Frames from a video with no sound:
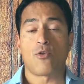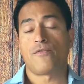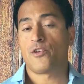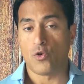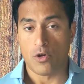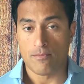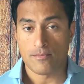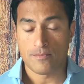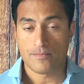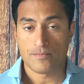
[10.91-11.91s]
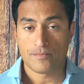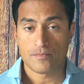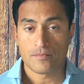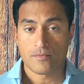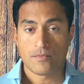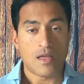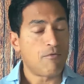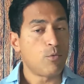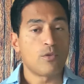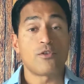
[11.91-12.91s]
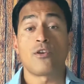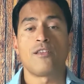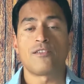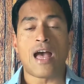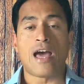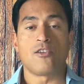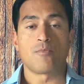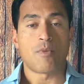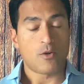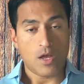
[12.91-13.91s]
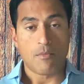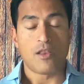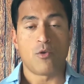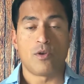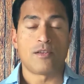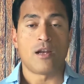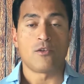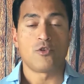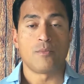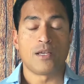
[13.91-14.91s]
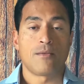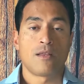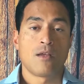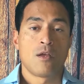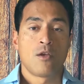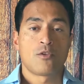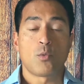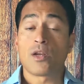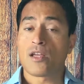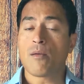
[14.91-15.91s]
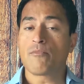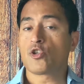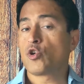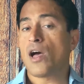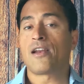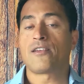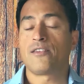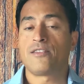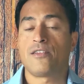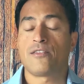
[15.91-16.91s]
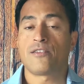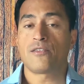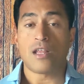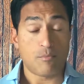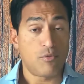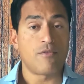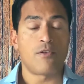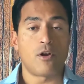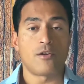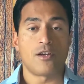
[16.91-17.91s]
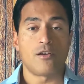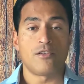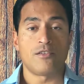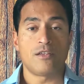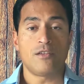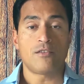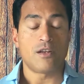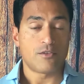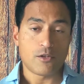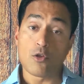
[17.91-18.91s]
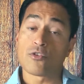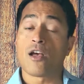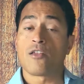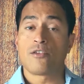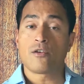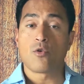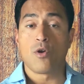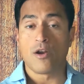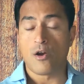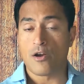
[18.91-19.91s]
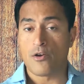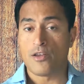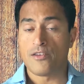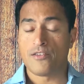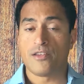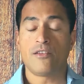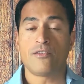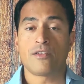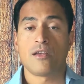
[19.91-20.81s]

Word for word: of cure. Everyone's heard this adage. My grandmother would tell it to me. So, when it comes to chronic diseases like peripheral arterial disease and its close cousin, coronary artery disease,